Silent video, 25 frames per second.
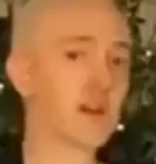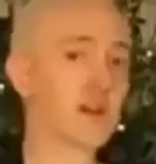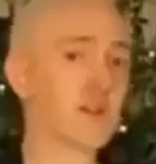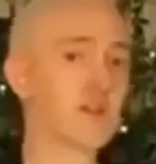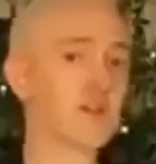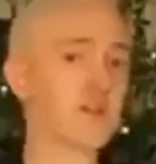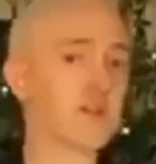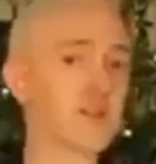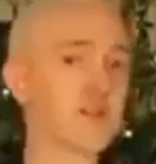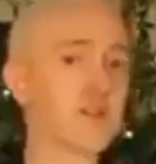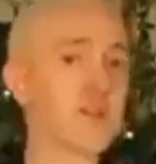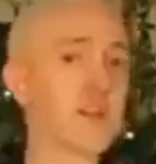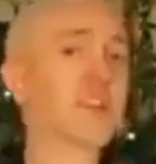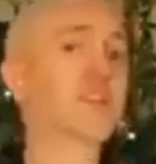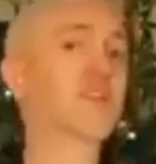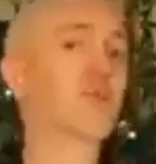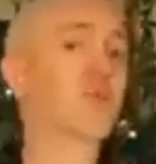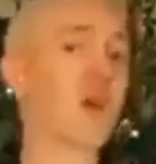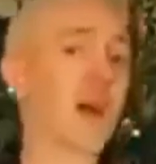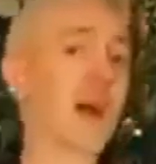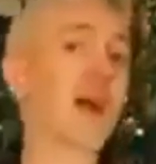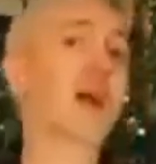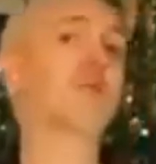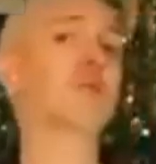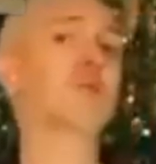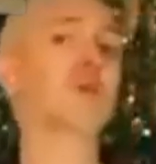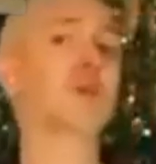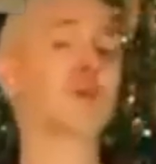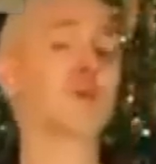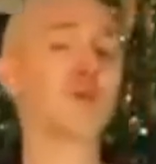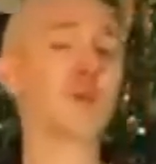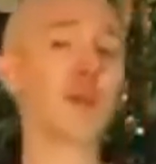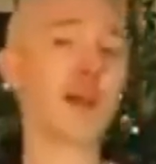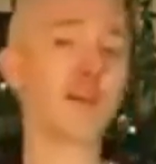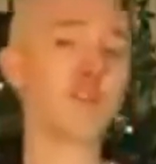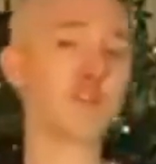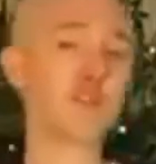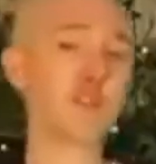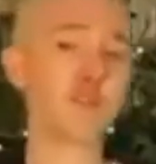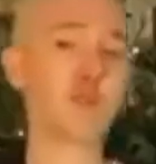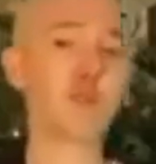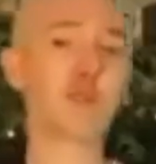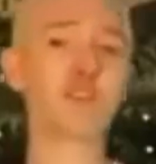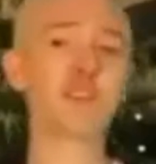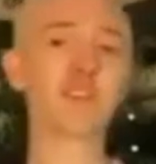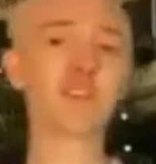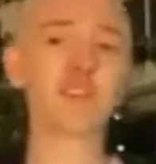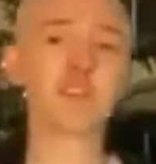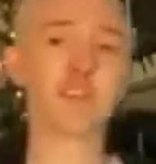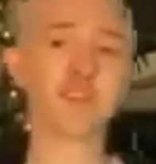well, that's why I built Profit
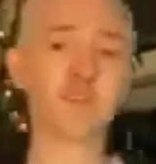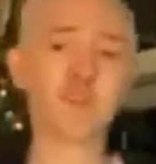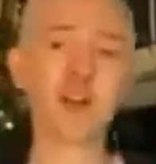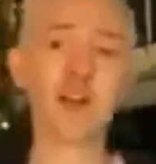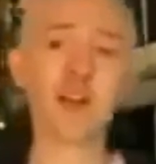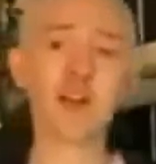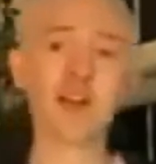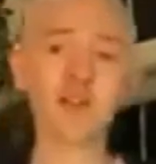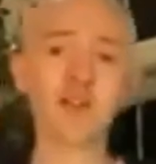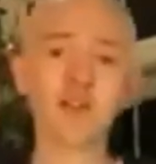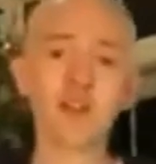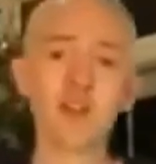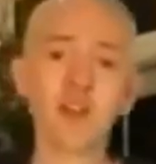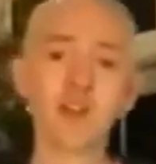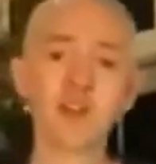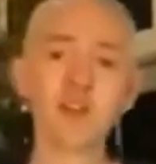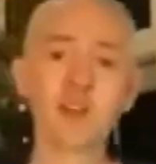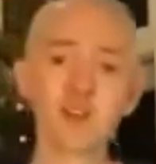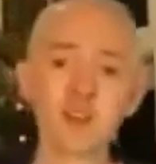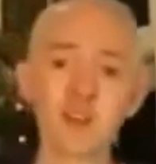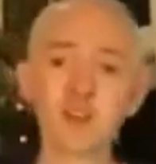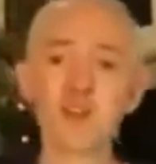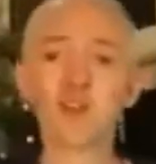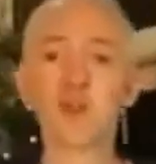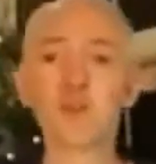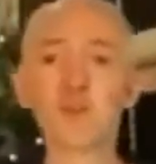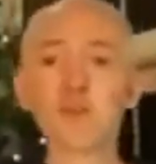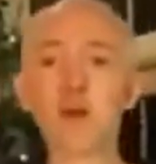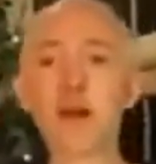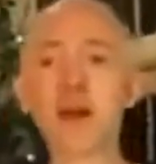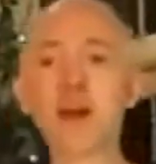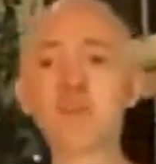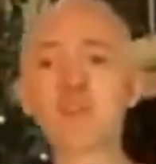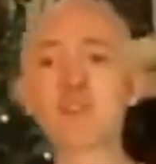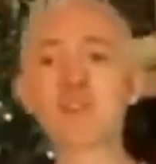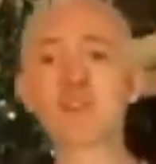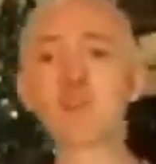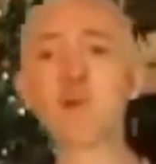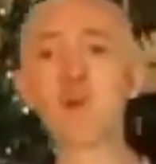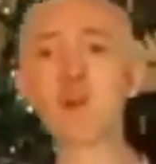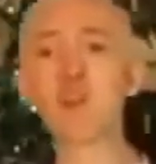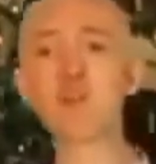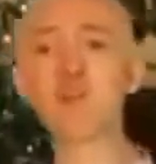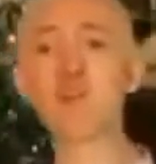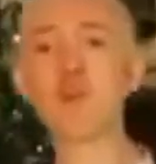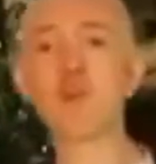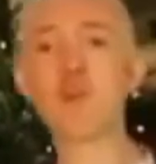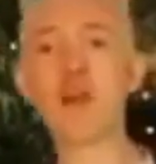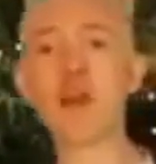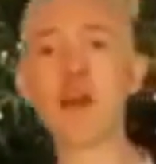365. So you could profit
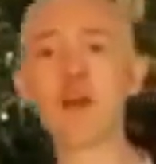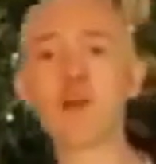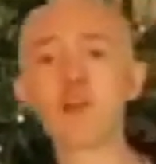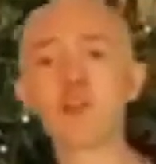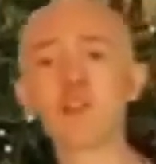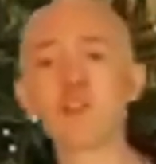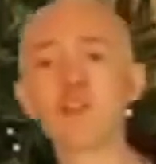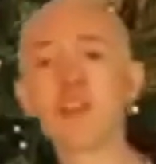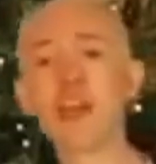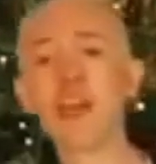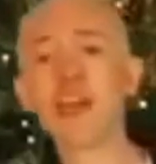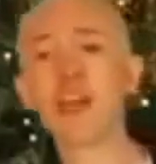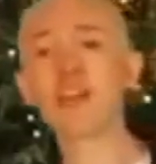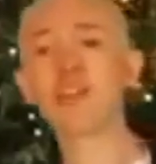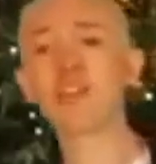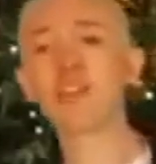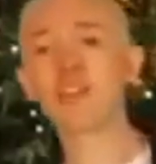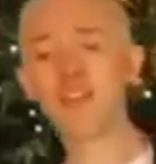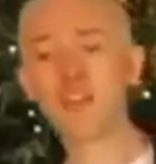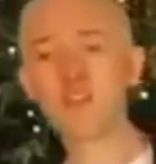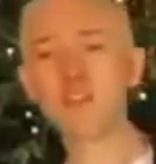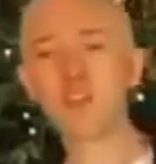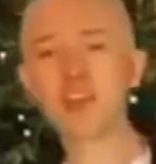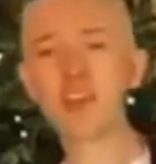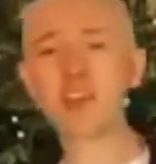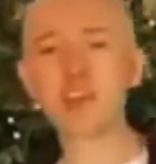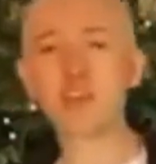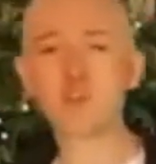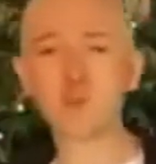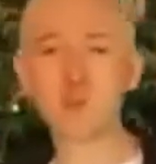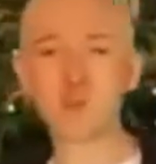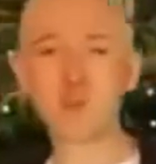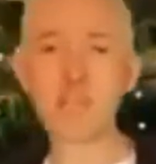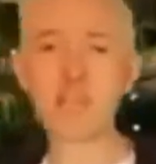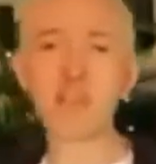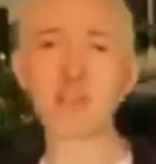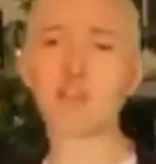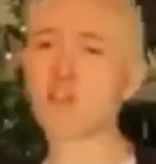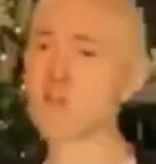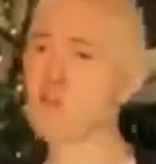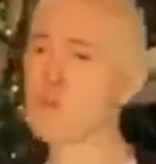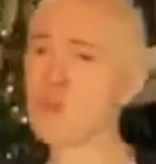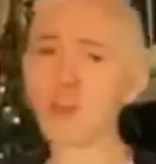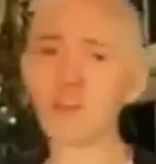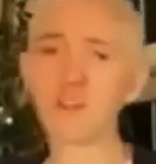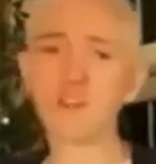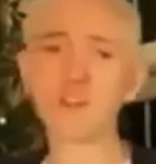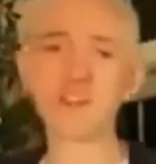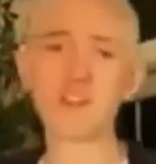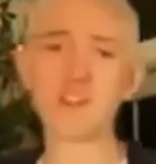24 hours a day, 7 days a week,
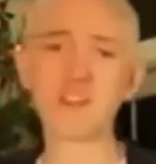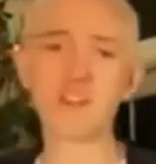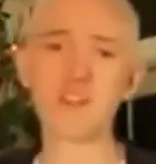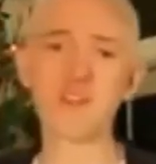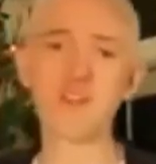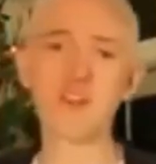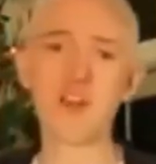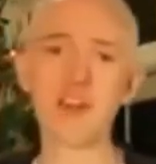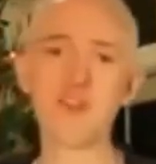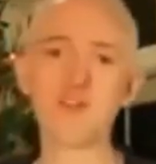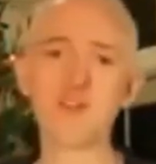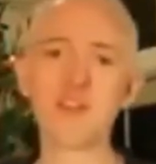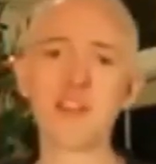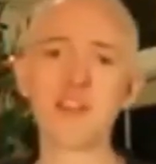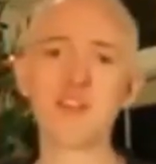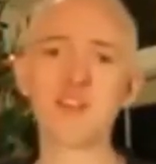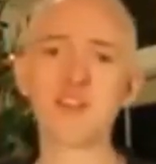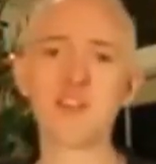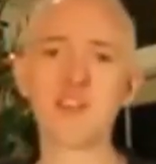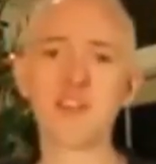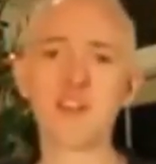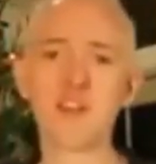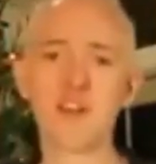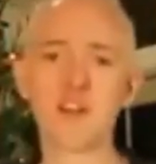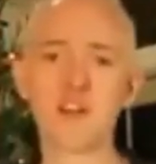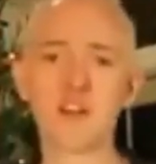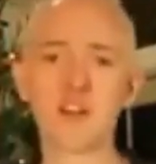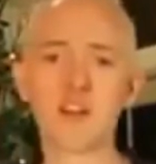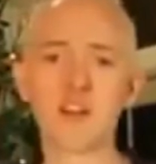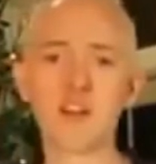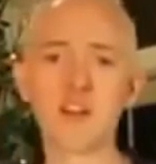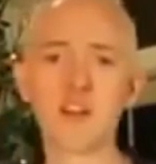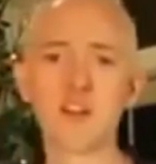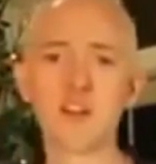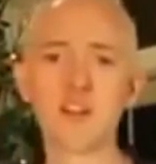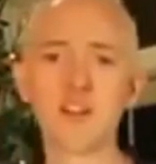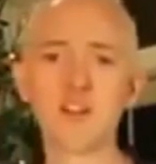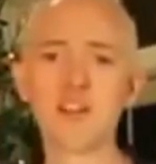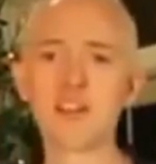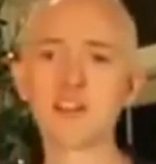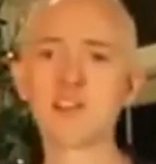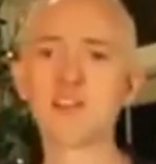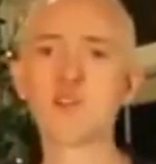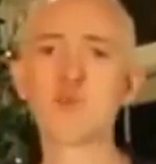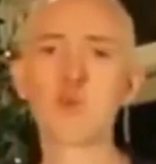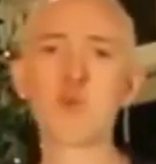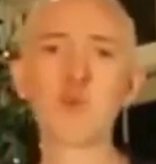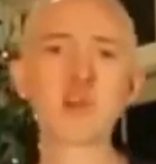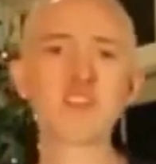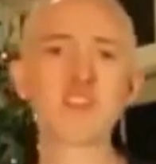365 days a year. That
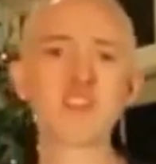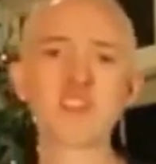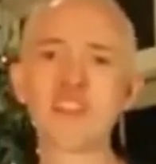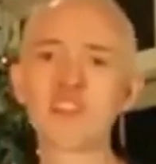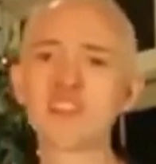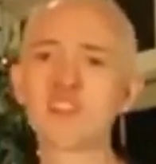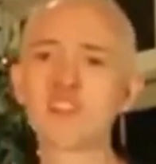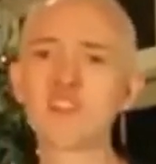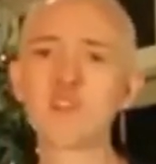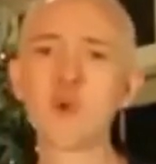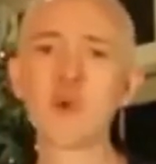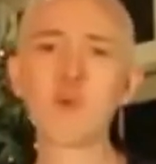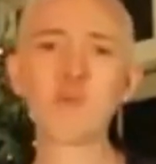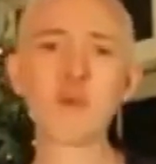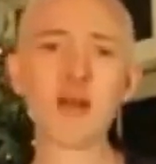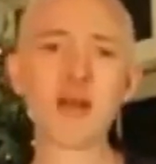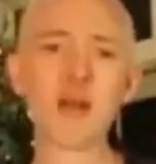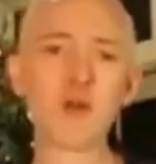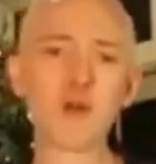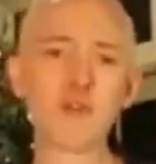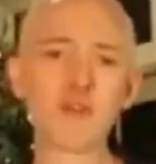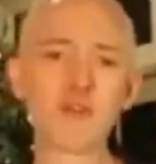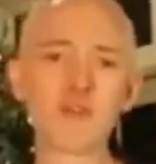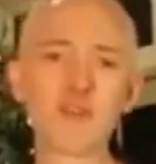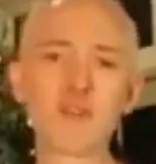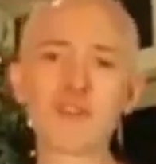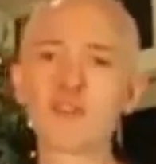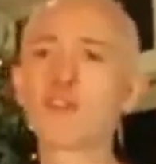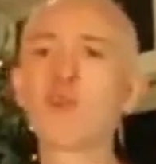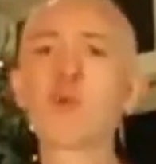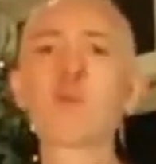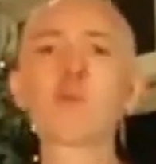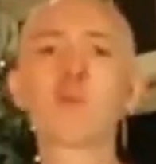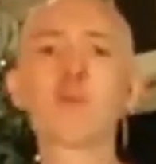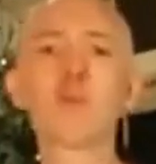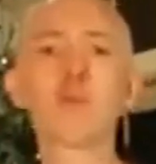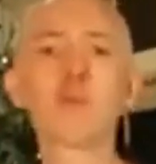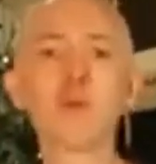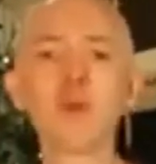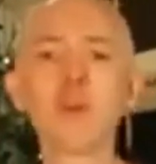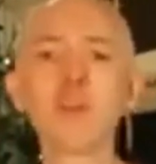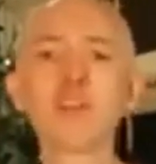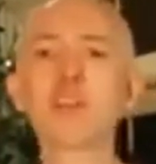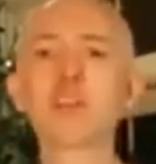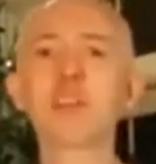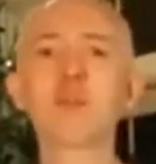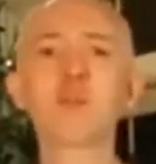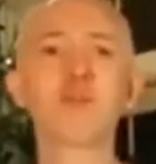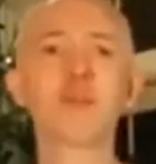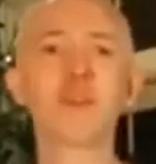switch that's so powerful, so
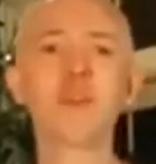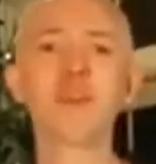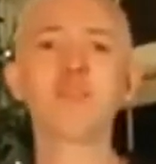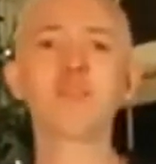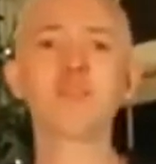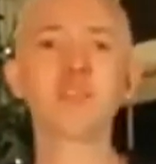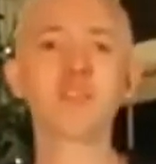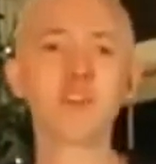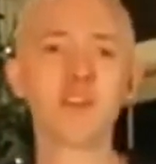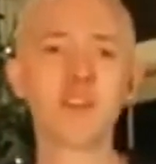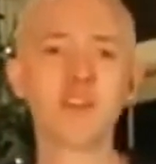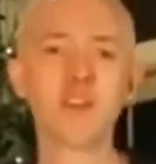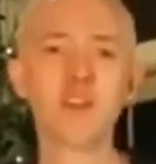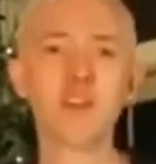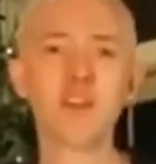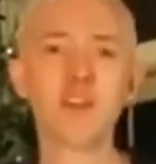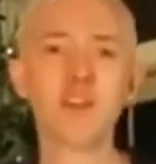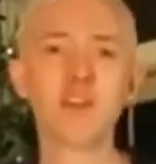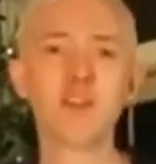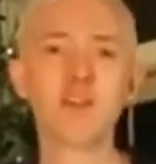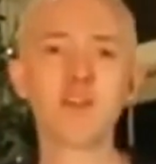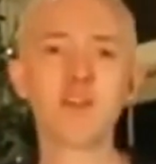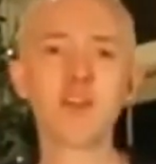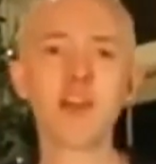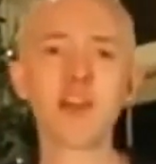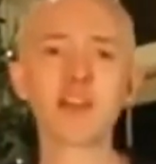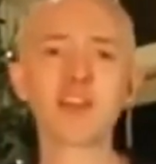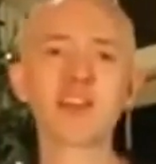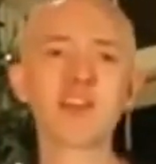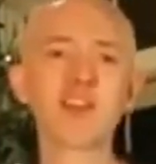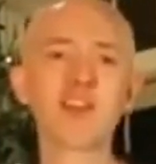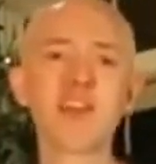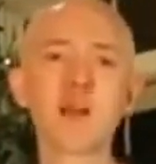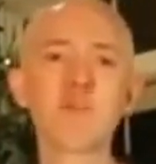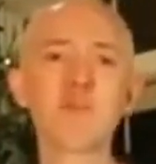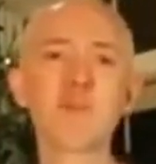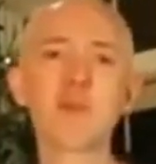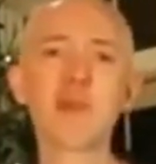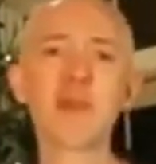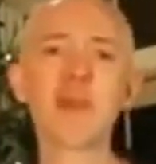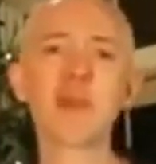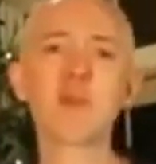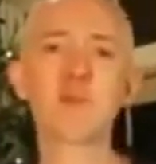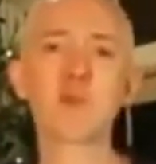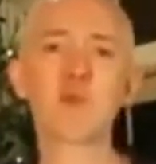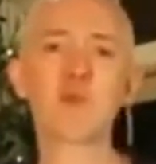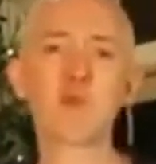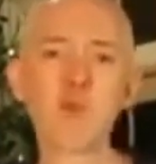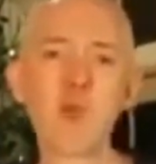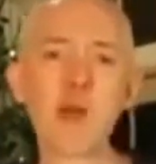brilliant and benevolent. Finally, you're not
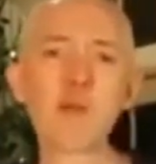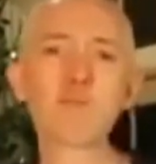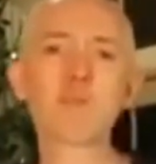playing with